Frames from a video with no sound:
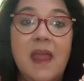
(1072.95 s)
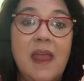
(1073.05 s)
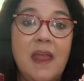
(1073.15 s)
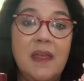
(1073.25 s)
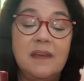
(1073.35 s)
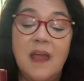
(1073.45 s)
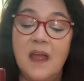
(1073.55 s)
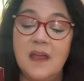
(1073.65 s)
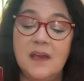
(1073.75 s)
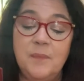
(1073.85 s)
And
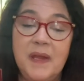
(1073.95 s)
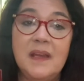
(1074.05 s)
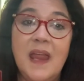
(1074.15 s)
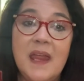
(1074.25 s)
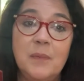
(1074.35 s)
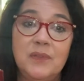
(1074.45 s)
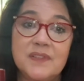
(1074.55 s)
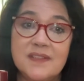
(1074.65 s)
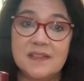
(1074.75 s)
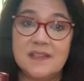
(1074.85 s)
being able to
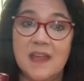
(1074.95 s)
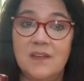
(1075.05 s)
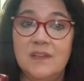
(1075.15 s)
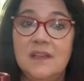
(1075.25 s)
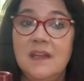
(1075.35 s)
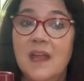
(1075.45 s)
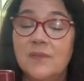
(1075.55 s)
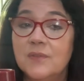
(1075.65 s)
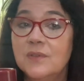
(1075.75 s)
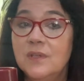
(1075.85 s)
sit down in the
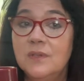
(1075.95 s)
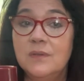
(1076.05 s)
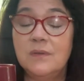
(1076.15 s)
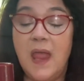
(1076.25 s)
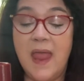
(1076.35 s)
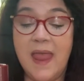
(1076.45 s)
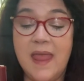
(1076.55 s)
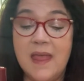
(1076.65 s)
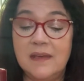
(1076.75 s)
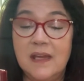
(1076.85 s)
afternoon
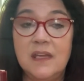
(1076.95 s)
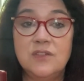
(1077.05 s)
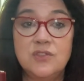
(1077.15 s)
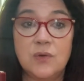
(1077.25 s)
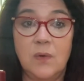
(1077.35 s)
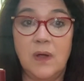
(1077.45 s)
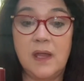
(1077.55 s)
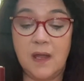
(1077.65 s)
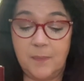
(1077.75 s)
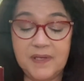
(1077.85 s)
and
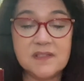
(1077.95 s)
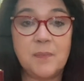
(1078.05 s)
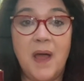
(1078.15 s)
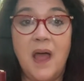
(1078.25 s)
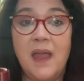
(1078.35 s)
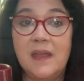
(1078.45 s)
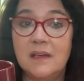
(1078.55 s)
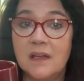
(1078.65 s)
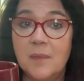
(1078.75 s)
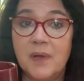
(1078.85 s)
enjoy a piece of pie
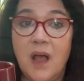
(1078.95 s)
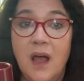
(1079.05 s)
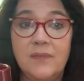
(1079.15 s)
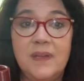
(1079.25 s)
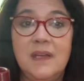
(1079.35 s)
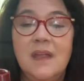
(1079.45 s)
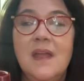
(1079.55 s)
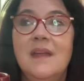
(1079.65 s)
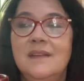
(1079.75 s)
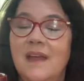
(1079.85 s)
and a cup of coffee,
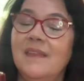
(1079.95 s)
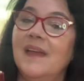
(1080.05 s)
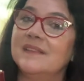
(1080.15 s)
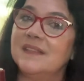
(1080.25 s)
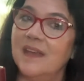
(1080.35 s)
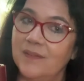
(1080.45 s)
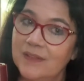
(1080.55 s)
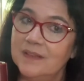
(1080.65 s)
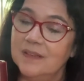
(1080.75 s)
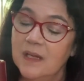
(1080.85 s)
now that's
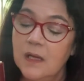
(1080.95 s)
heaven.